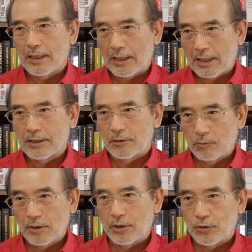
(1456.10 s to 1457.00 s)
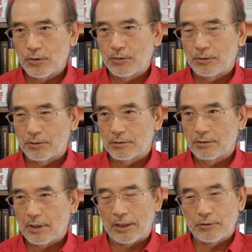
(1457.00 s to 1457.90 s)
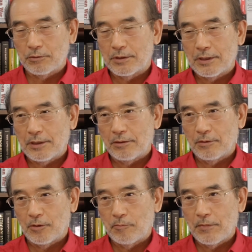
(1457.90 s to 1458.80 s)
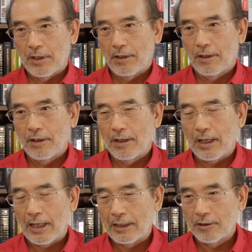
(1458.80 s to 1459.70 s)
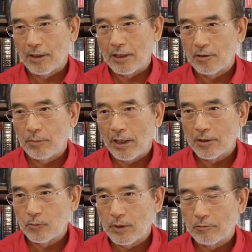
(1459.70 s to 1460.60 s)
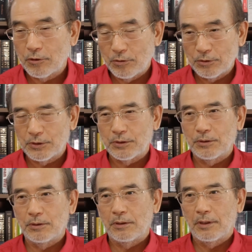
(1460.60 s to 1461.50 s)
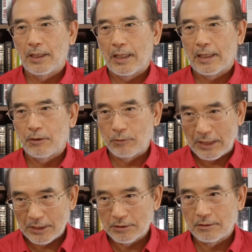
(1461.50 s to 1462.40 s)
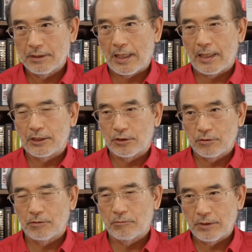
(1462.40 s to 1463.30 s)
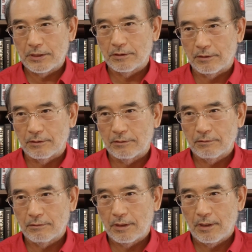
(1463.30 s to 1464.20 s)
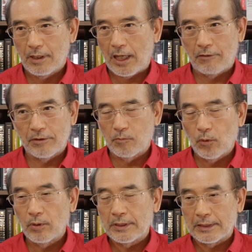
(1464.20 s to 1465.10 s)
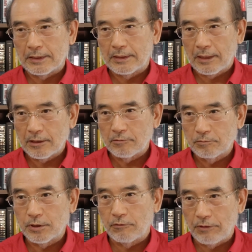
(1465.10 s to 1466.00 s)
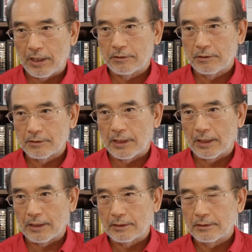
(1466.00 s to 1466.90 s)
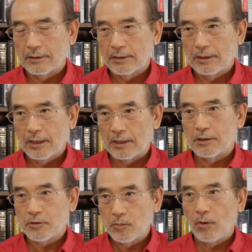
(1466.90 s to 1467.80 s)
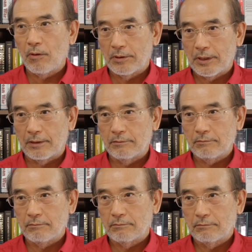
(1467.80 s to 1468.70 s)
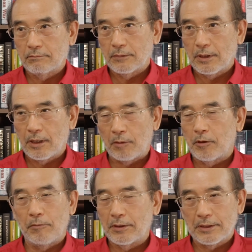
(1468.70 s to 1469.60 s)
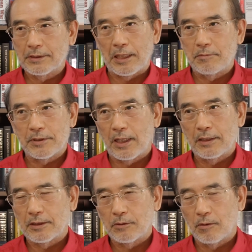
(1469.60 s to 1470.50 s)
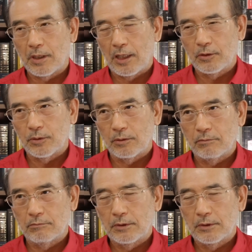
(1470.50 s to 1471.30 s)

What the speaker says: it is really huge. As you see, in the bottom, we have Kyushu region and Shikoku region having more than 10 prefectures, I guess. It's smaller than, about the same size as Hokkaido.